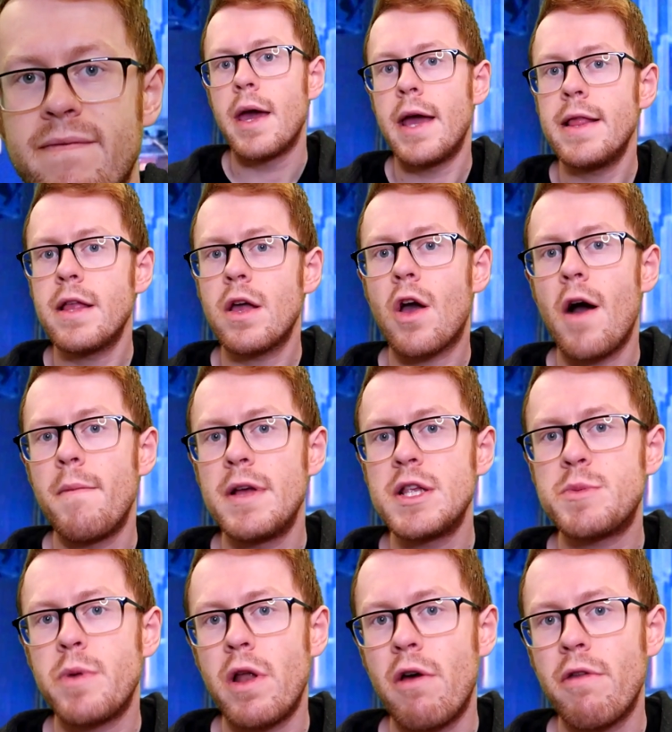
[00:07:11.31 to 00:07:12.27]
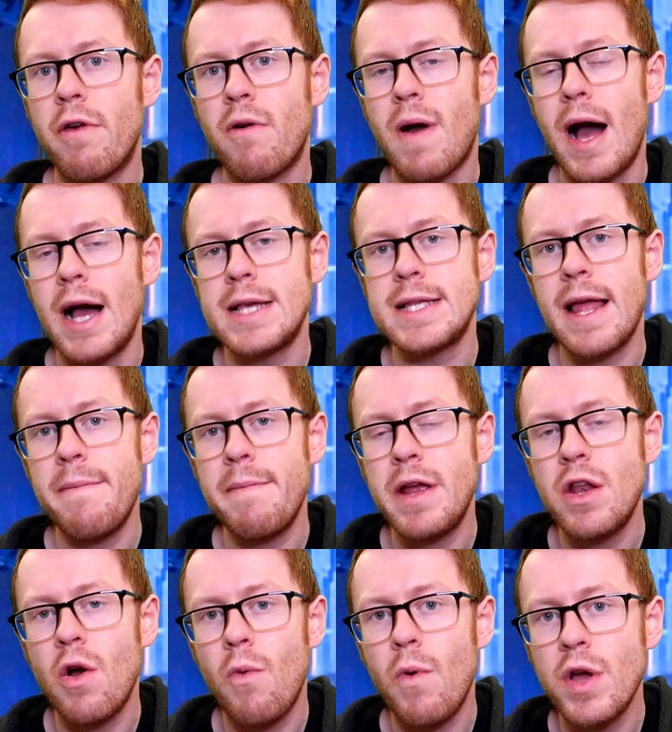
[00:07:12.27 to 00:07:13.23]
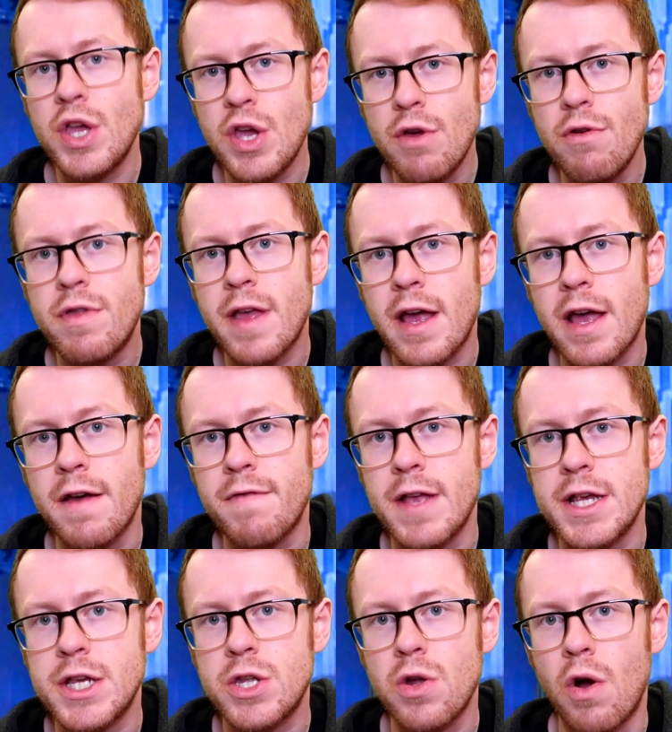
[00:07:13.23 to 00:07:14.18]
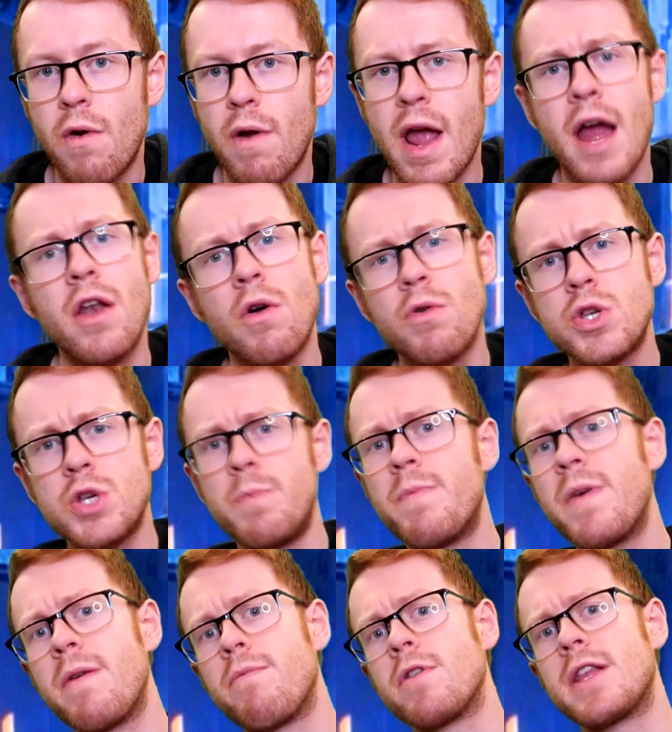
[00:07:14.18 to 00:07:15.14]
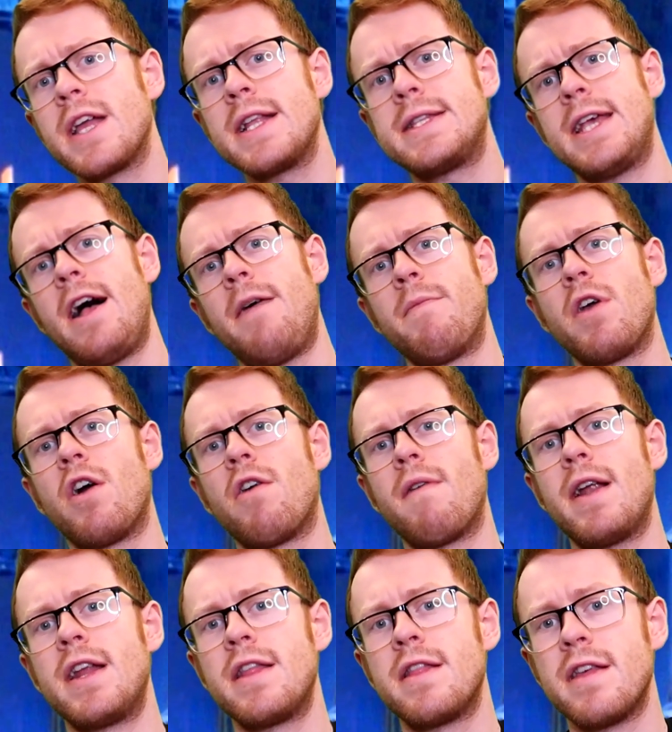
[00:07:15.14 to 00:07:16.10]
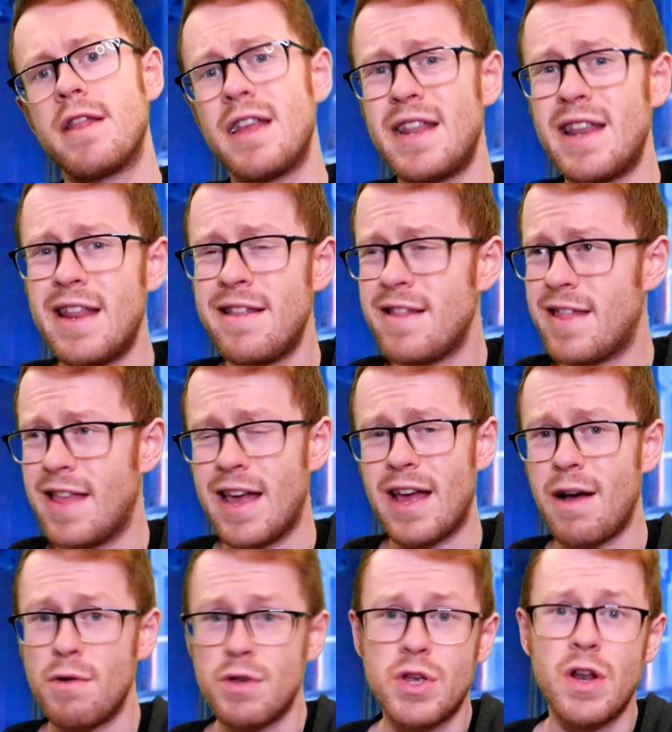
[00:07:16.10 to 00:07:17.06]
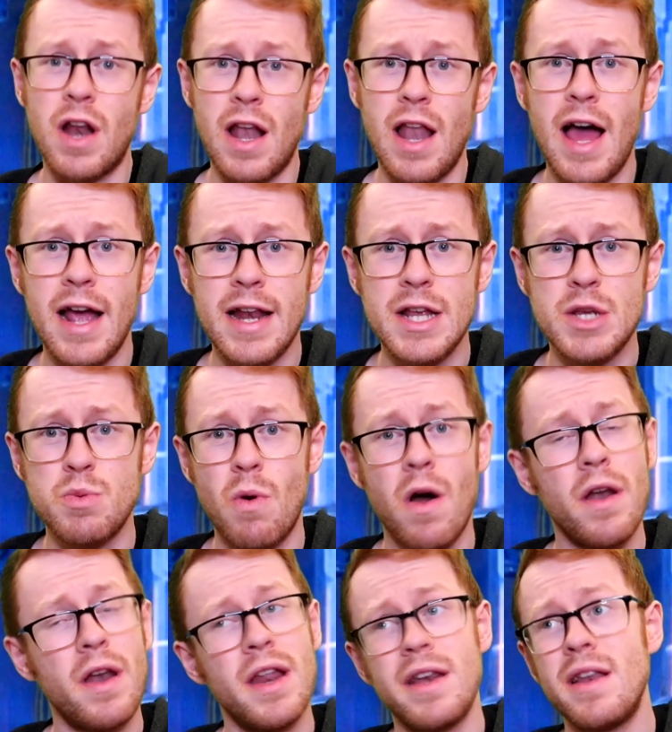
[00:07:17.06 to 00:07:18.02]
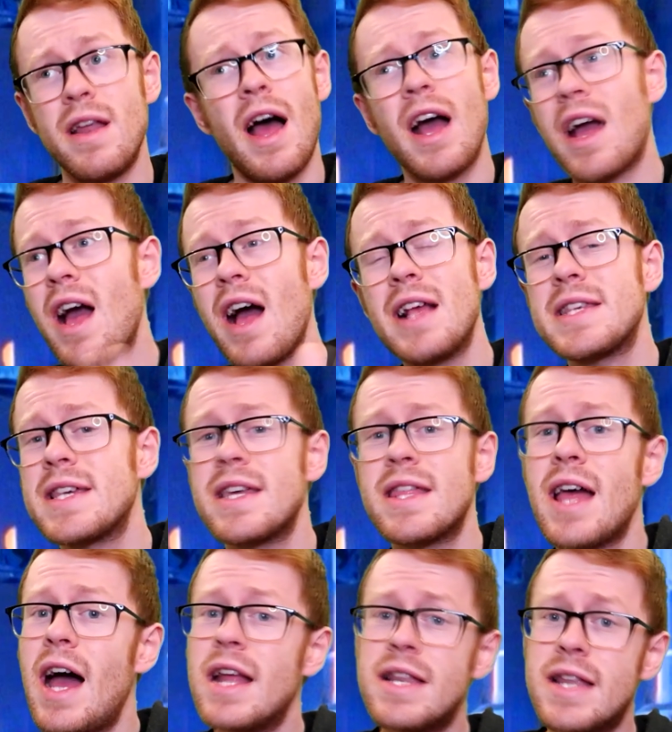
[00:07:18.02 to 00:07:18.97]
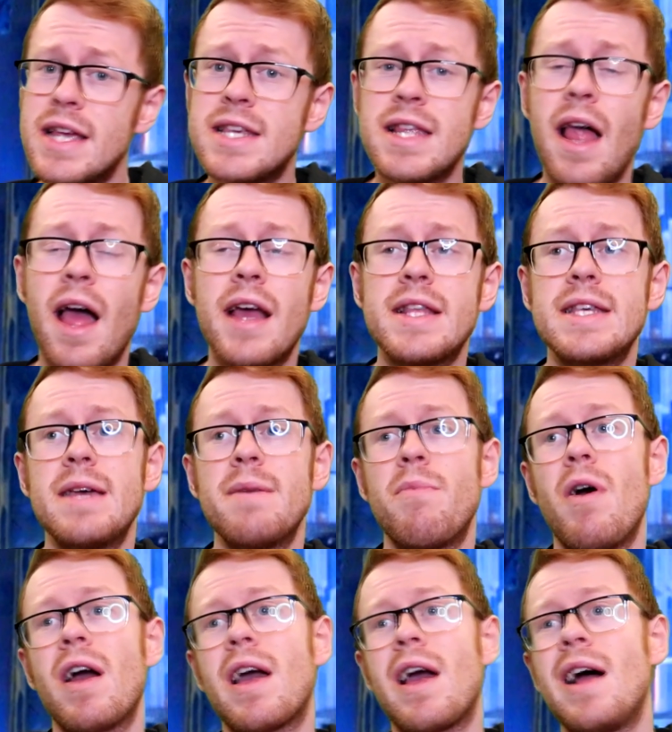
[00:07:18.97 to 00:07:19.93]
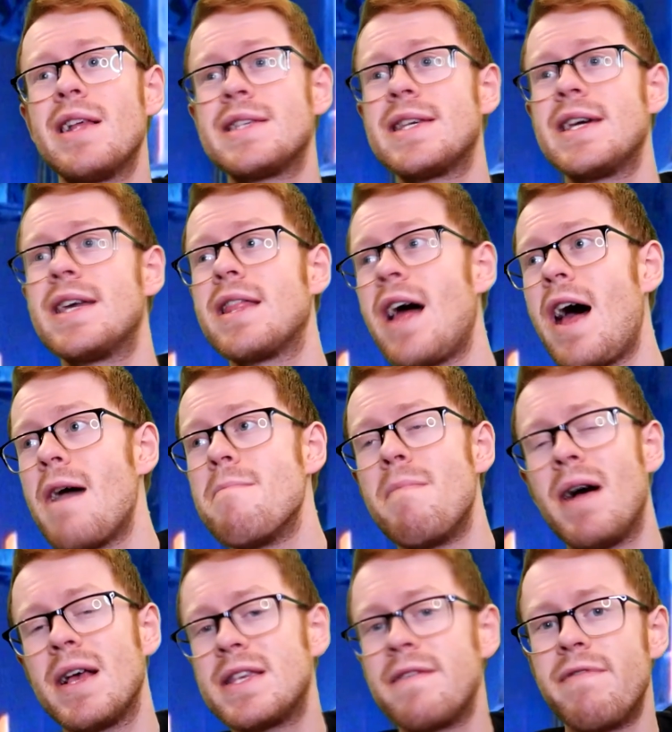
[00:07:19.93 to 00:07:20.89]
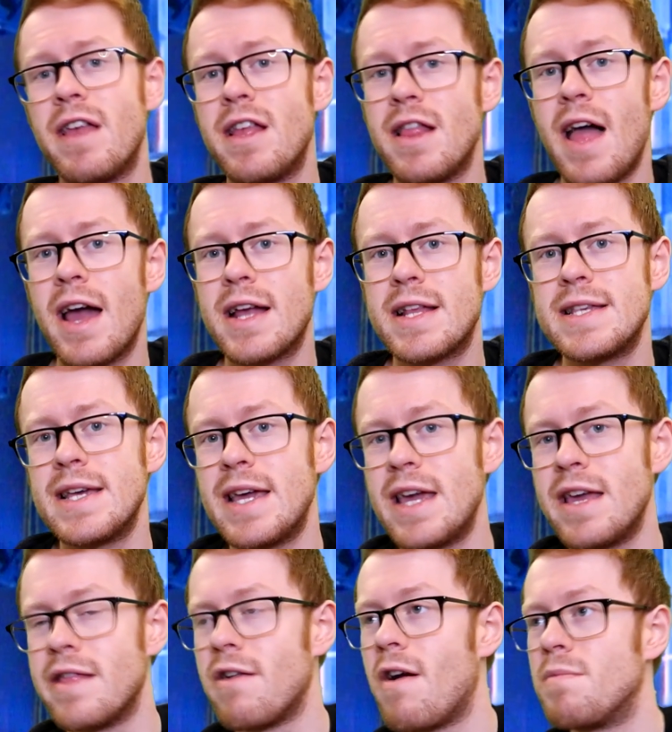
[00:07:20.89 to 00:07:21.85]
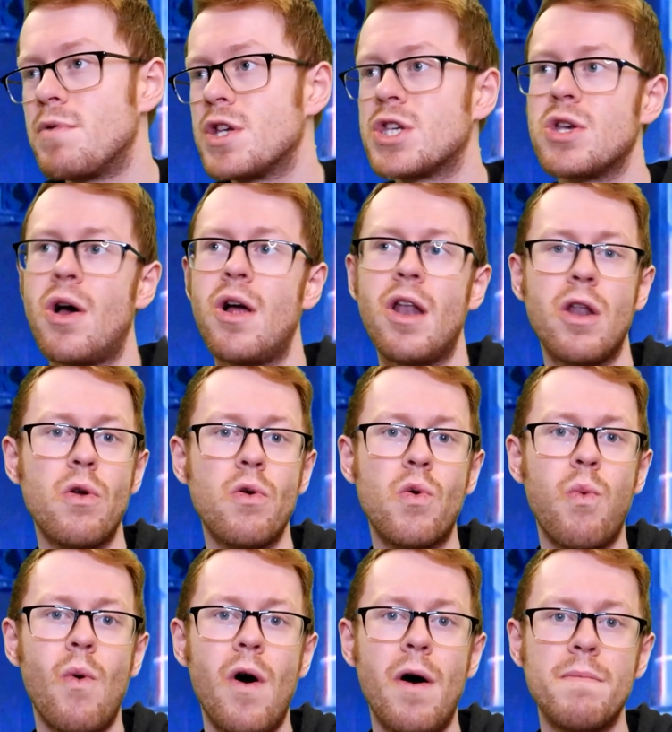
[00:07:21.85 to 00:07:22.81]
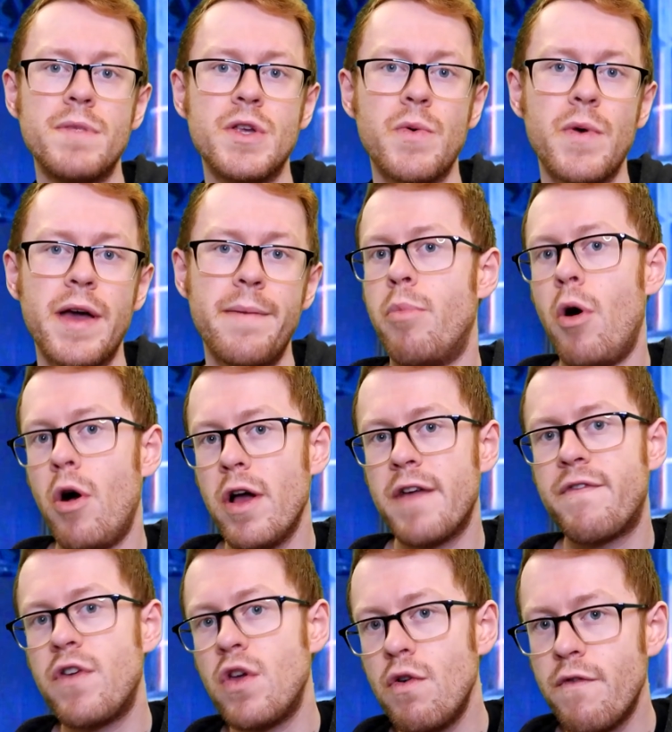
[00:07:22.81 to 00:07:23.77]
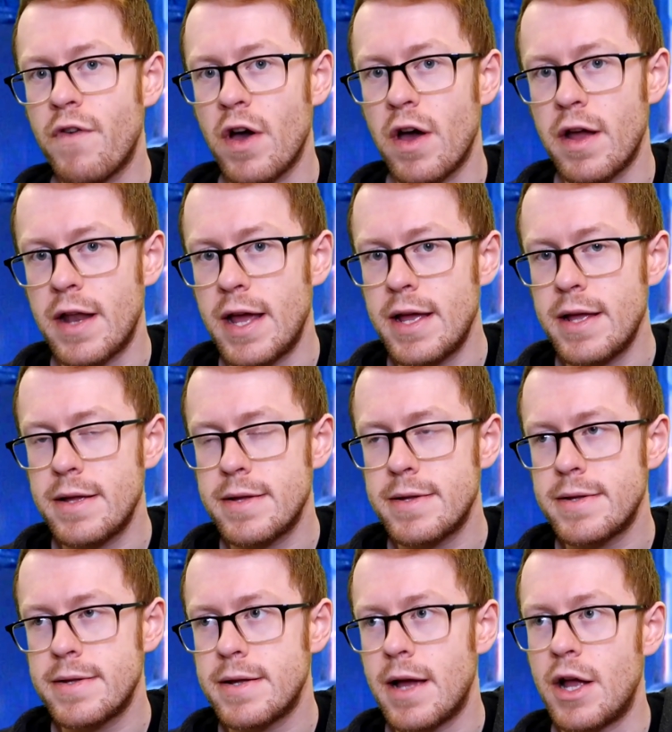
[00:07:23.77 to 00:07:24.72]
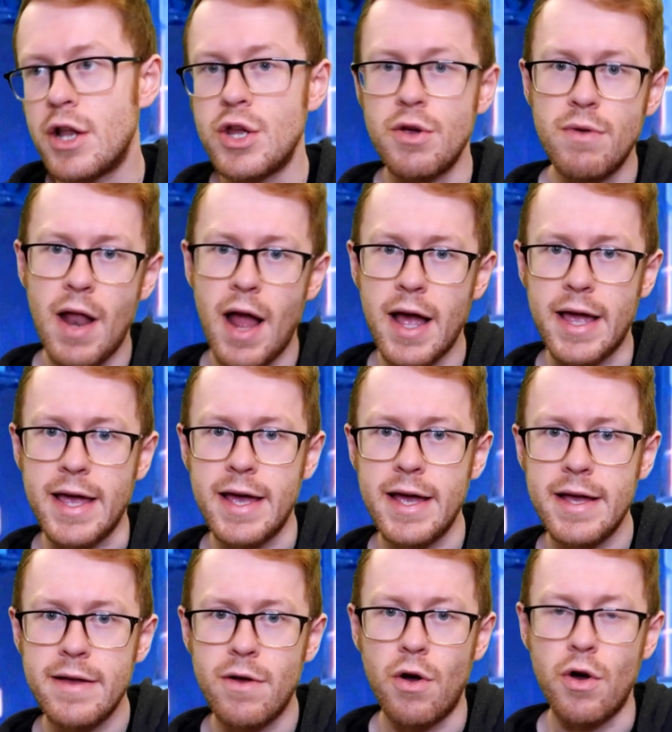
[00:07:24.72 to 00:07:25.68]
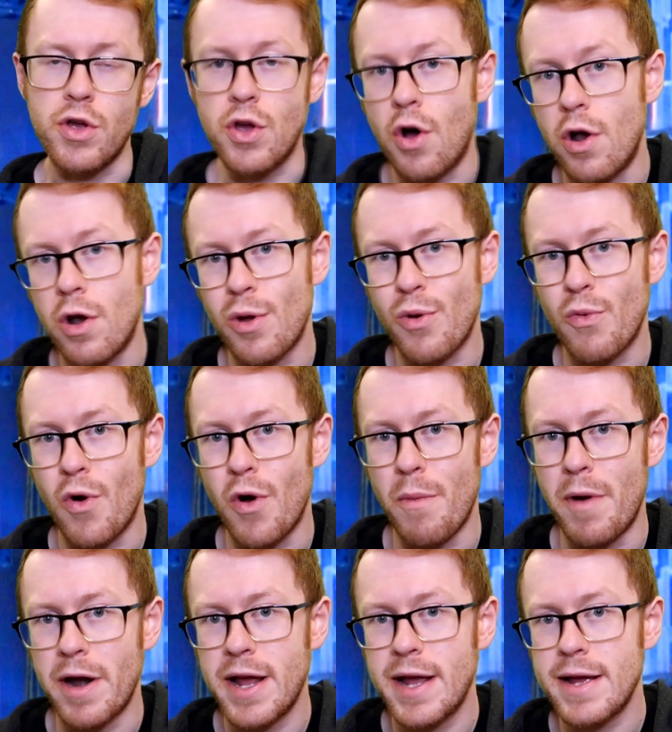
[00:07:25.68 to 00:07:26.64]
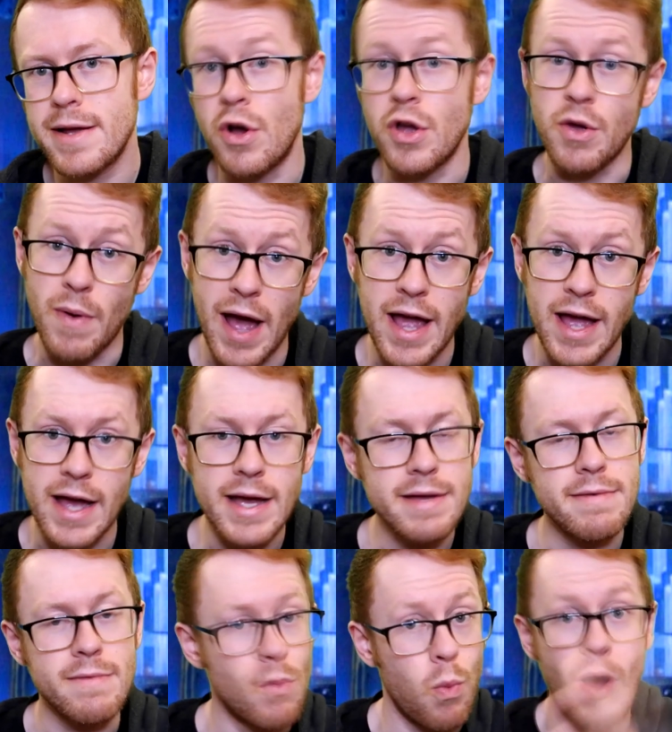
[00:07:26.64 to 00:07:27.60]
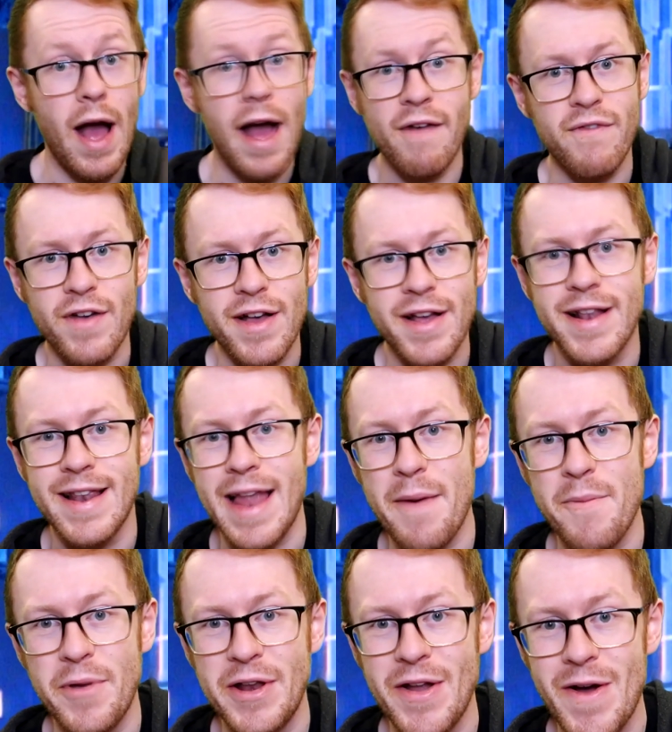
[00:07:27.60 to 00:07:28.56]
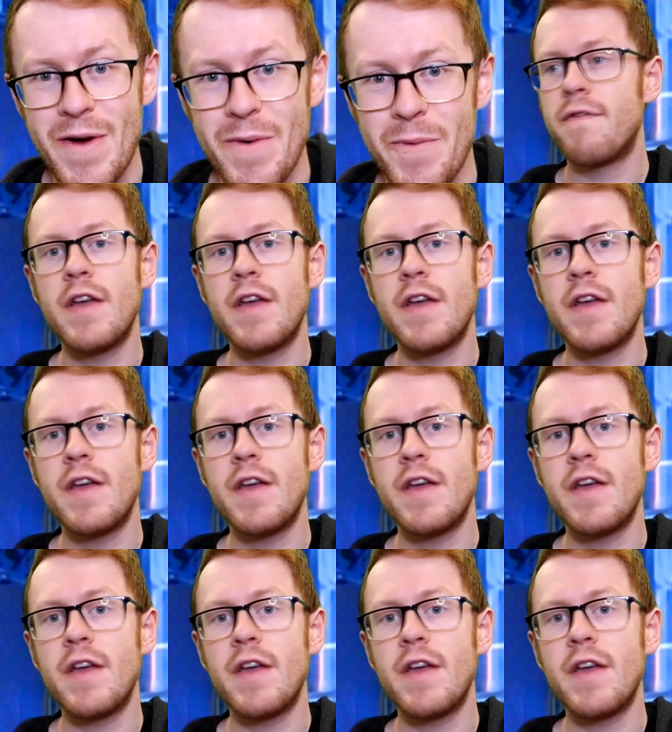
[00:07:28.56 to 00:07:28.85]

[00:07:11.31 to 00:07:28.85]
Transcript: In the comments below though guys, let me know what you think of this story. I know some people did tell me already that they didn't think I was going to like this one, and I can't say that I disliked it, but I can't say that I massively liked it either. I'm just sort of lukewarm to it. But if you've heard it, and you like it, or you're lukewarm on it, or you hate it, whatever, let me know.